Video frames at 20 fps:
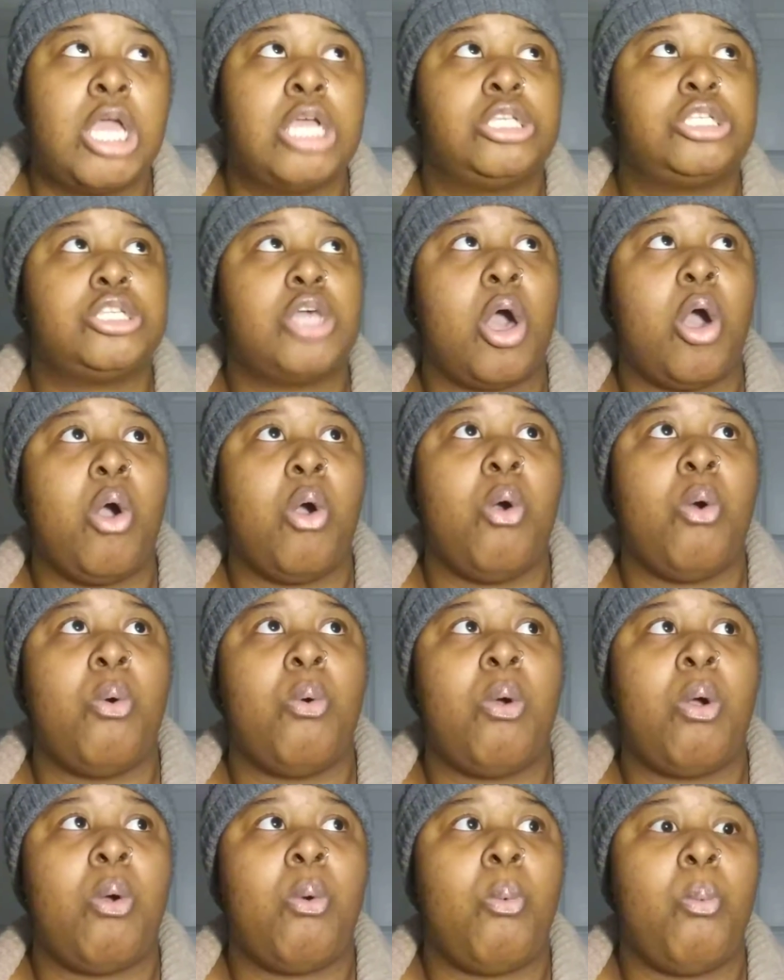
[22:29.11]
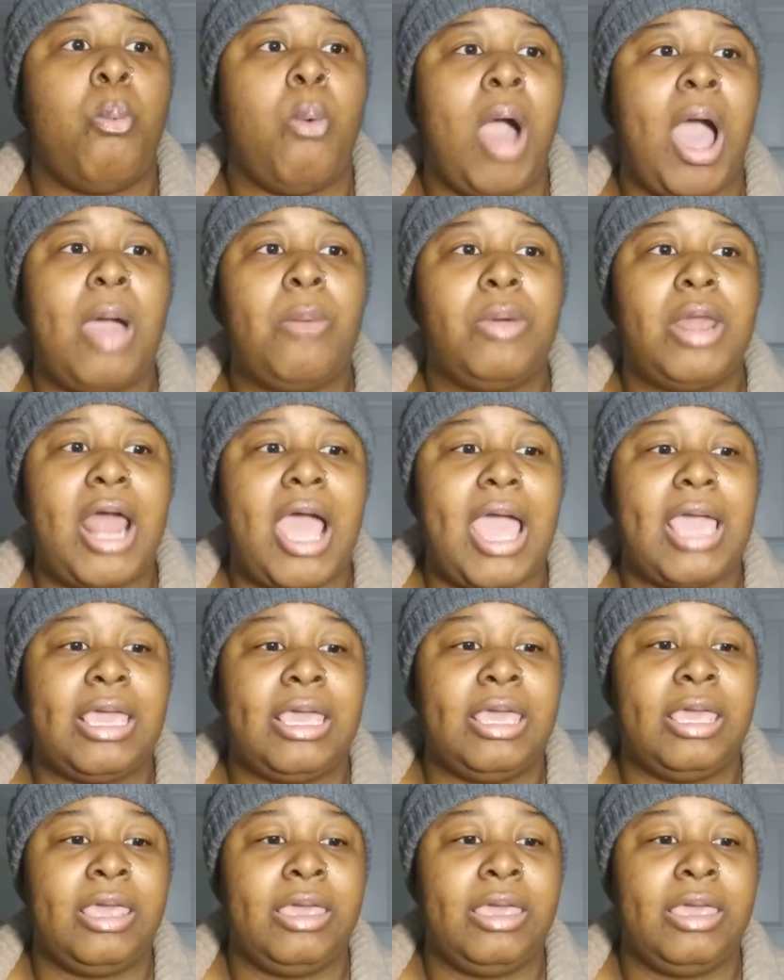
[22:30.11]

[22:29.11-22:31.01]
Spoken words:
So why would I